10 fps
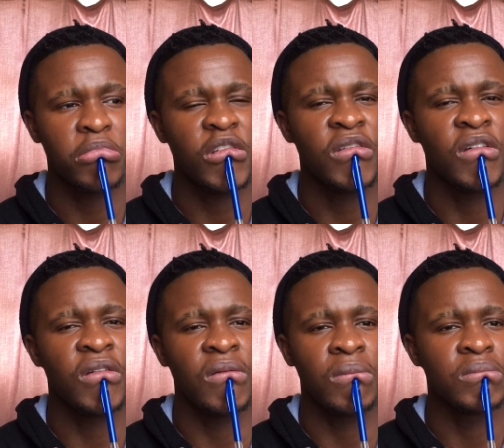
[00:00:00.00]

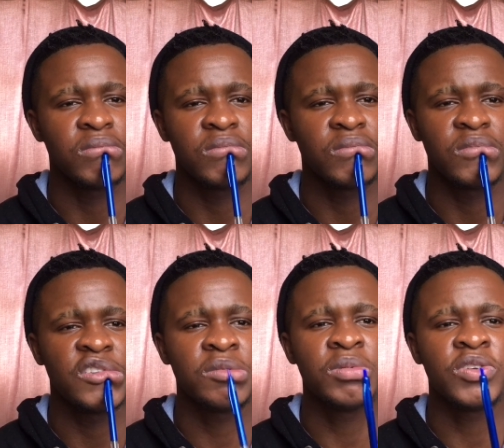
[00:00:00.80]
No,
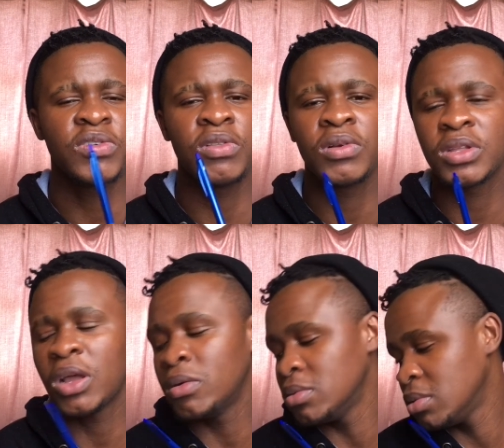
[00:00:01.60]
smash on
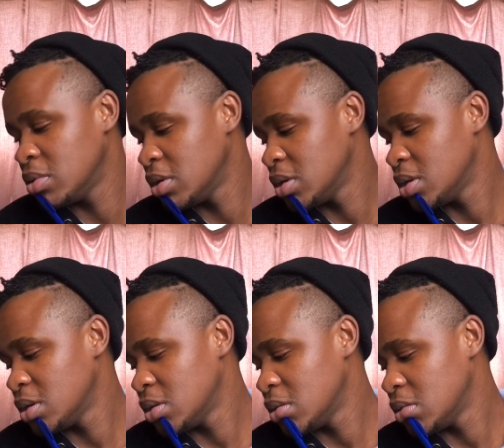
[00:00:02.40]
lockdown.
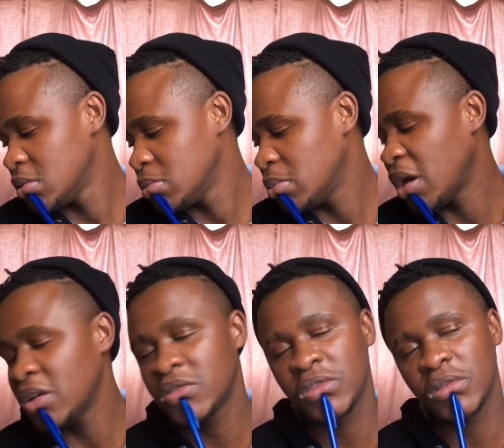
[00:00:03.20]

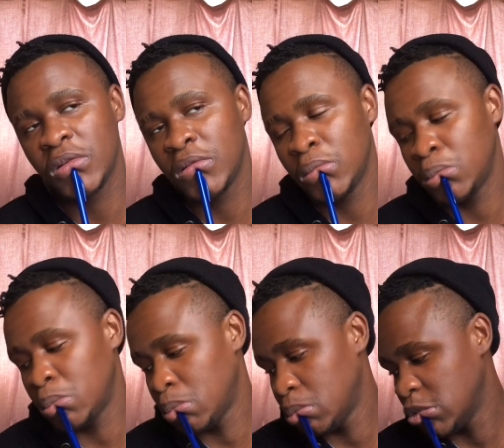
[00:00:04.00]
Pass on
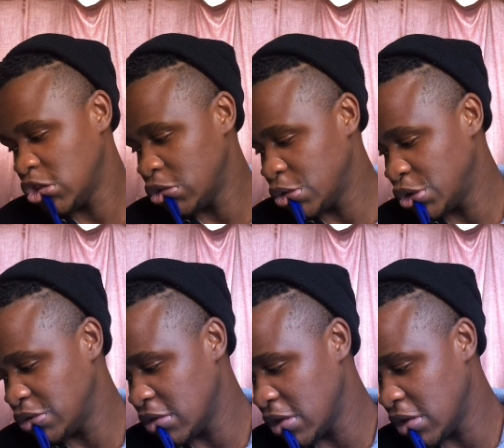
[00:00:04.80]
generations the